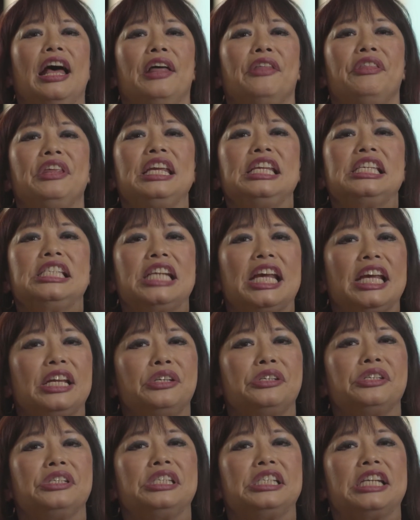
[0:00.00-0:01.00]
These
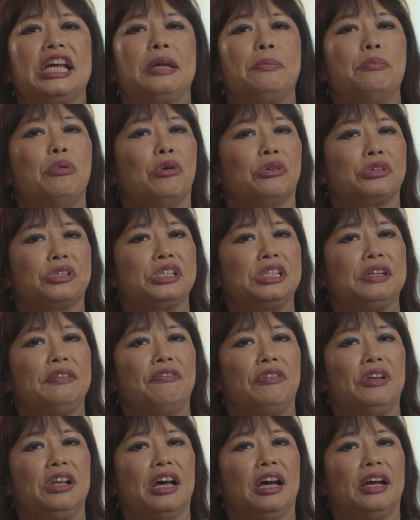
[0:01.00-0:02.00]
tend to stay positive
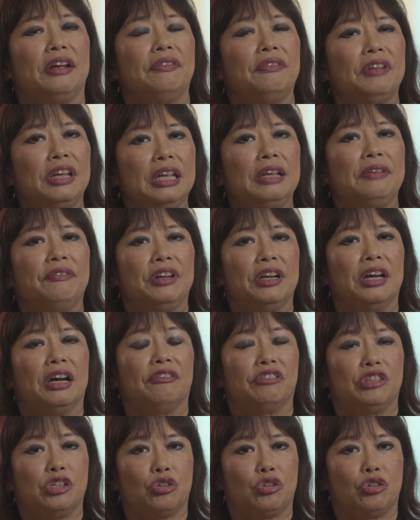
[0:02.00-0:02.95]
for life even after